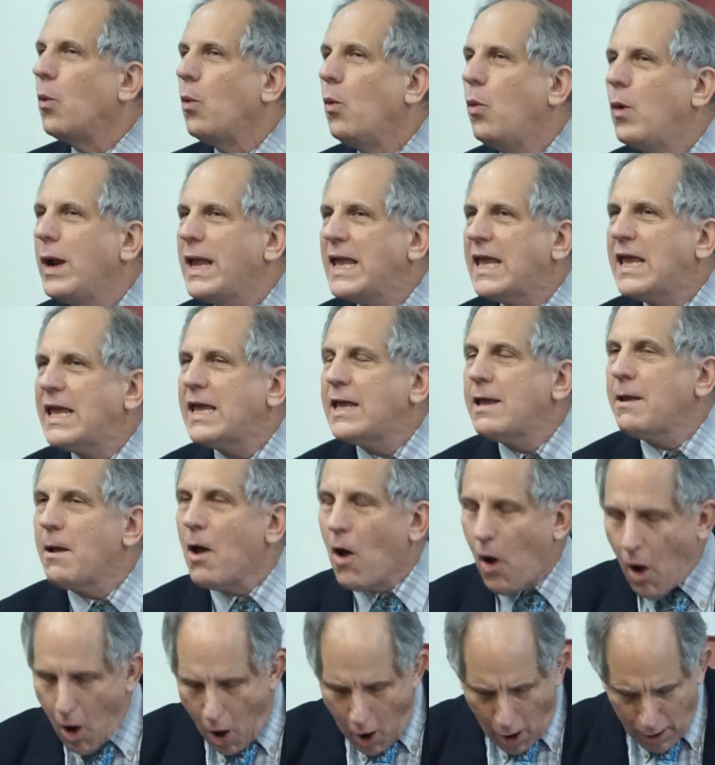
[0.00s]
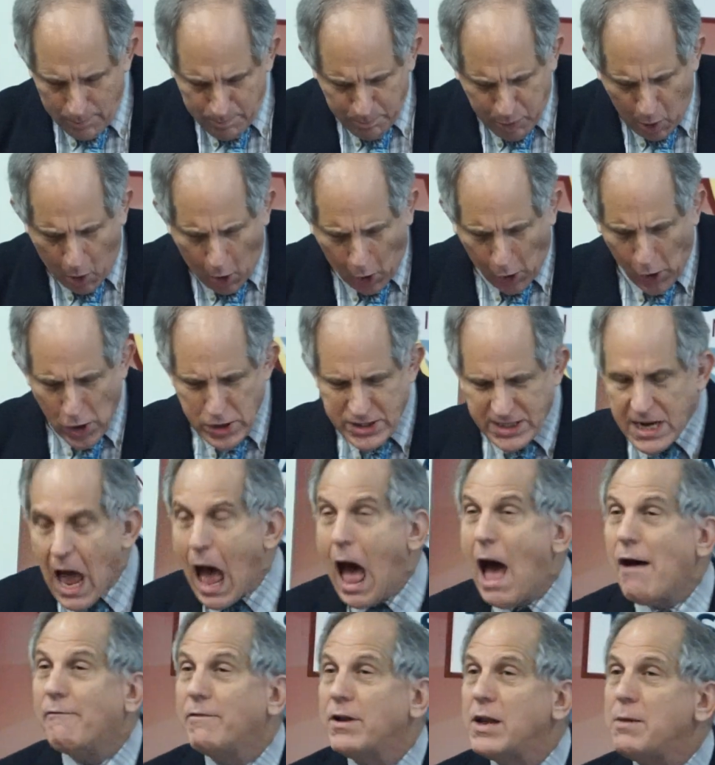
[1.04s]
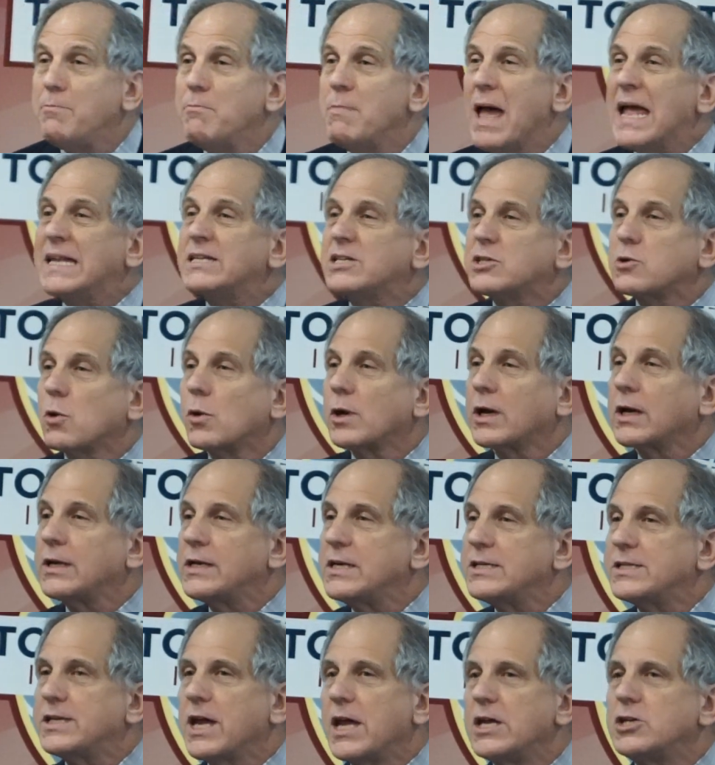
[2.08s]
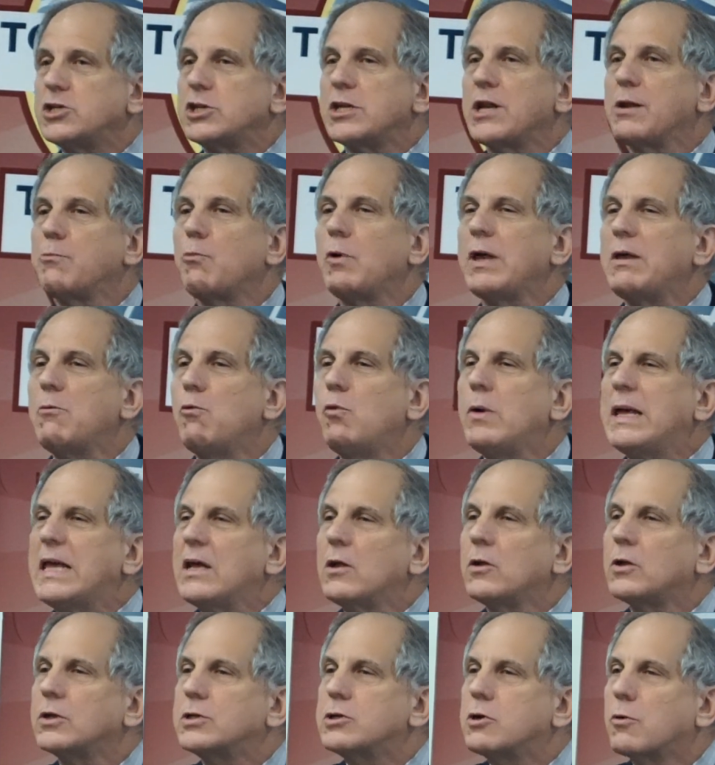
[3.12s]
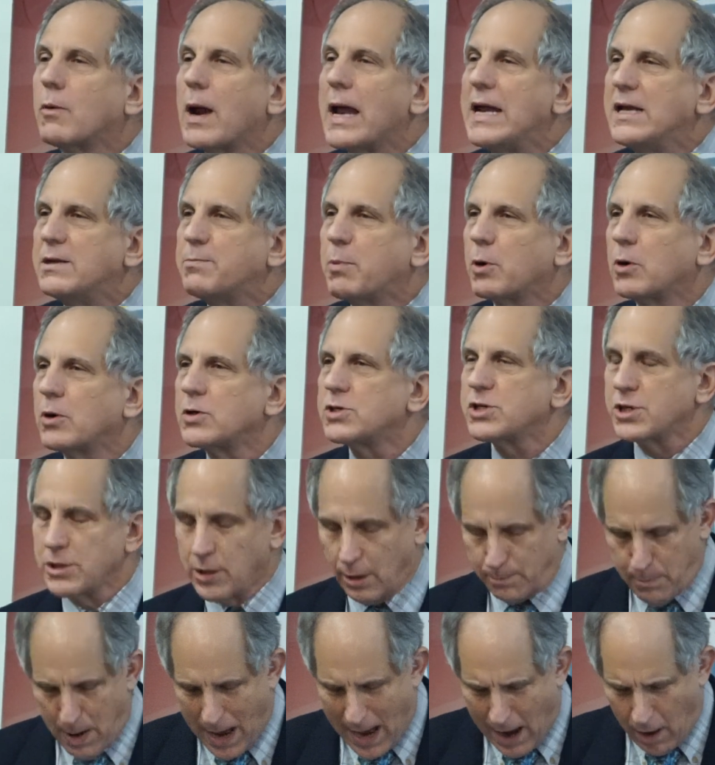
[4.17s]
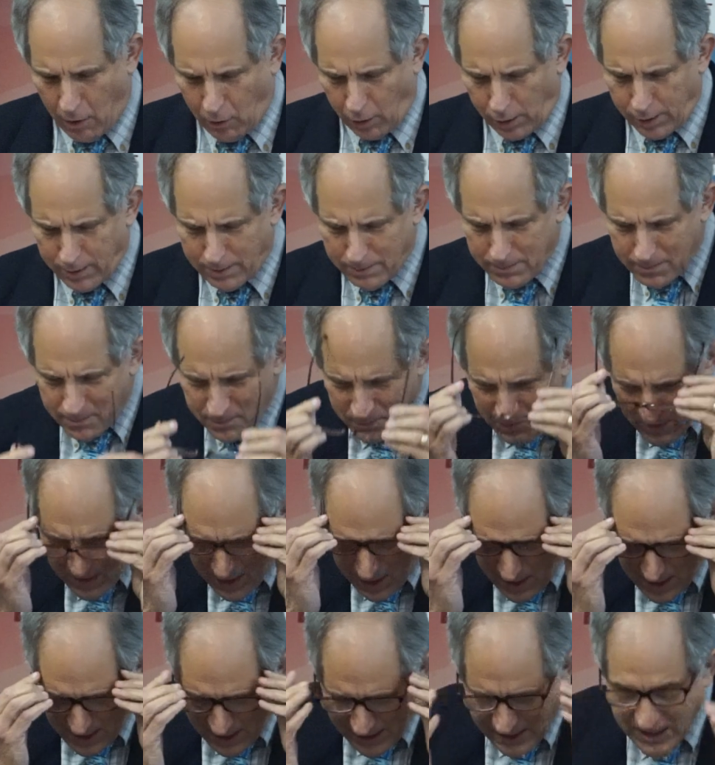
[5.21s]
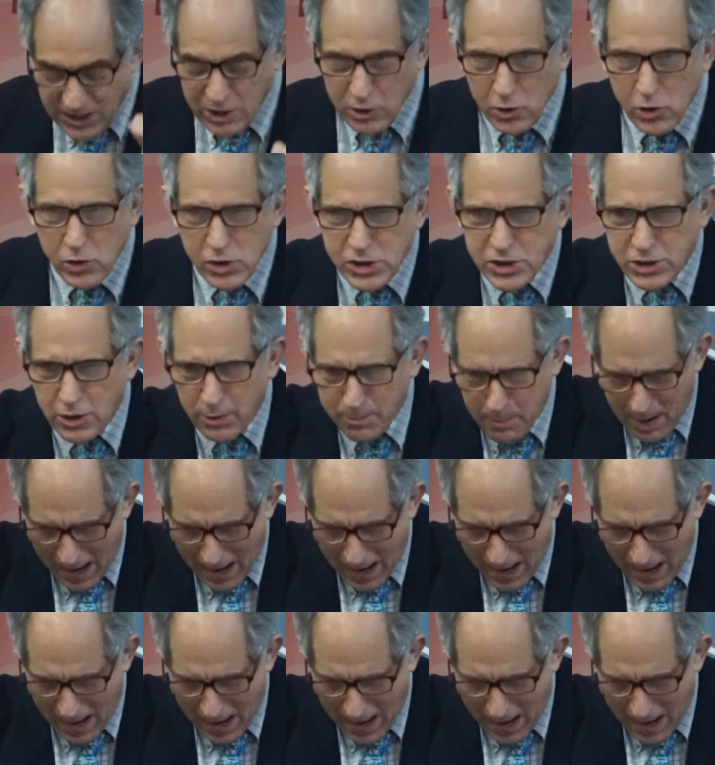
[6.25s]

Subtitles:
we are part of an immense organization and we wield great personal power. Use your